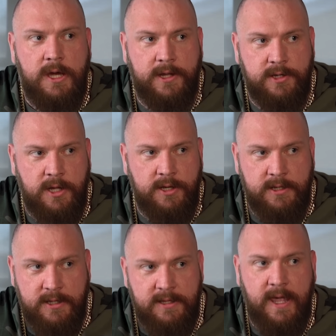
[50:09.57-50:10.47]
And
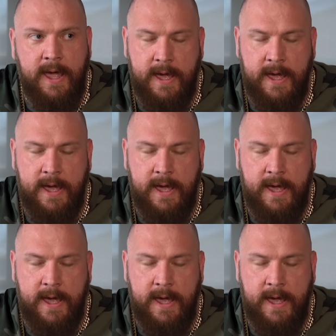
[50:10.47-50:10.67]
in their